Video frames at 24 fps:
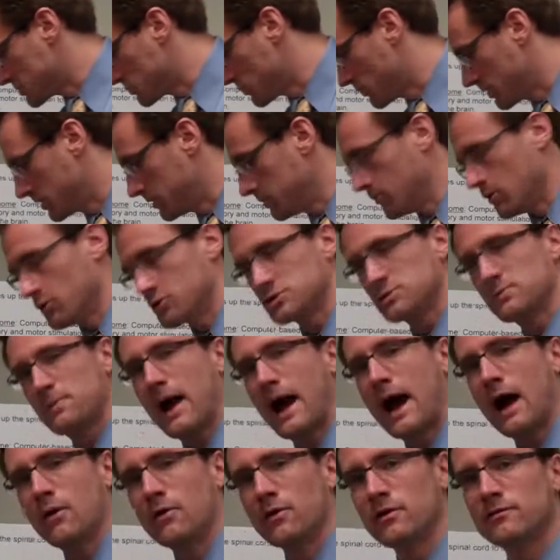It's one of the most
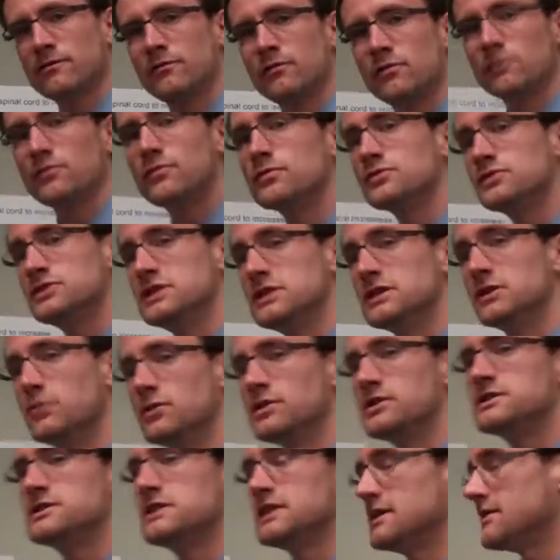powerful for
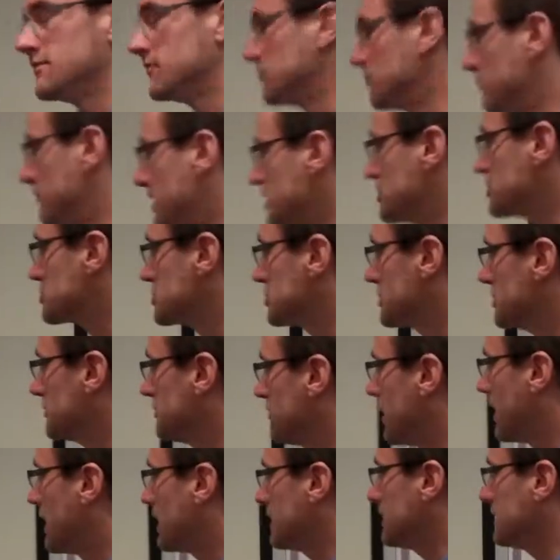decreasing inflammation in the
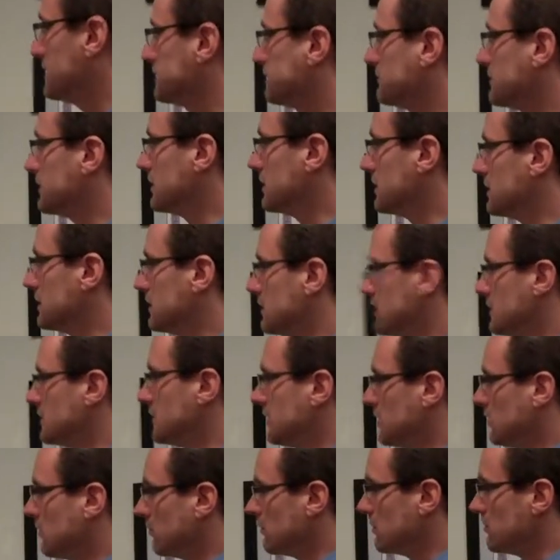body.
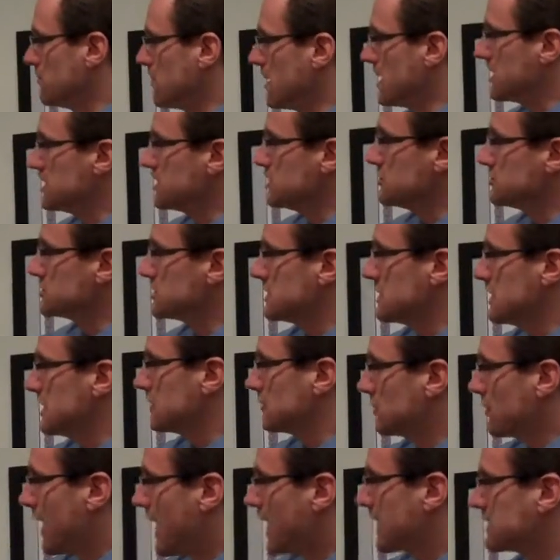We may use an
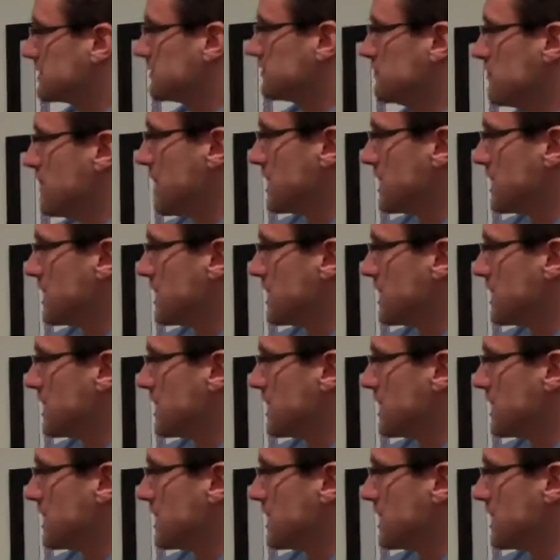interactive